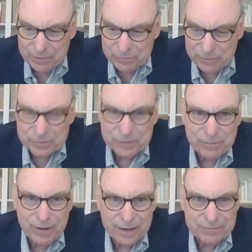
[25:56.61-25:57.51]

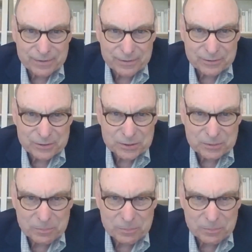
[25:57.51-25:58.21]
55 years.